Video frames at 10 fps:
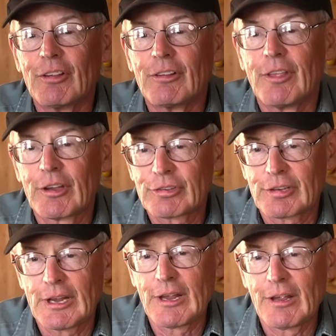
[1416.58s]
This
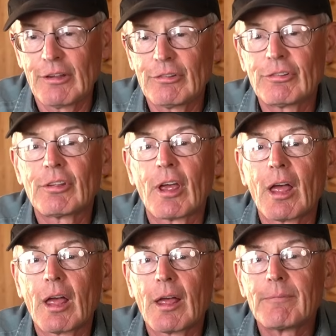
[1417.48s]
is
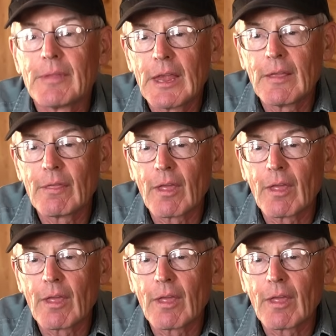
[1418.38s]
in